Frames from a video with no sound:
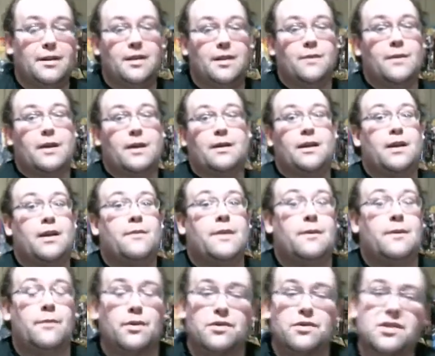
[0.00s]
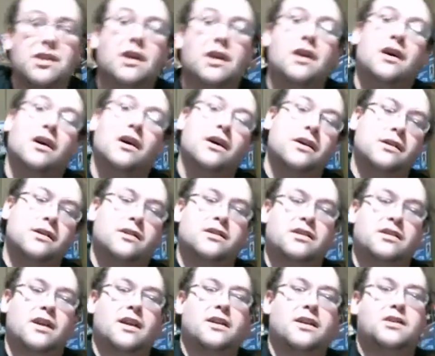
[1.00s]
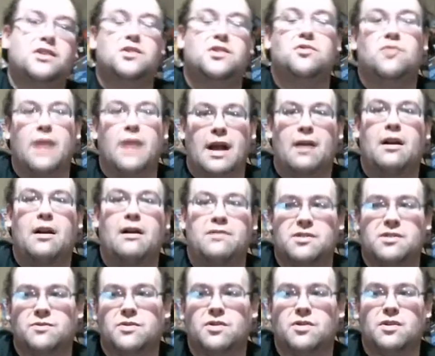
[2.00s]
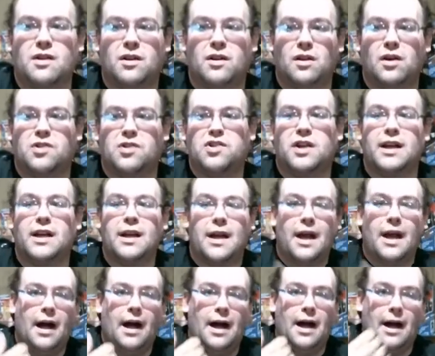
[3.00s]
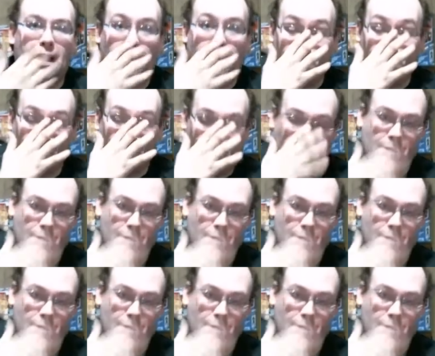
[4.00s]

community members decided to air out some dirty laundry um,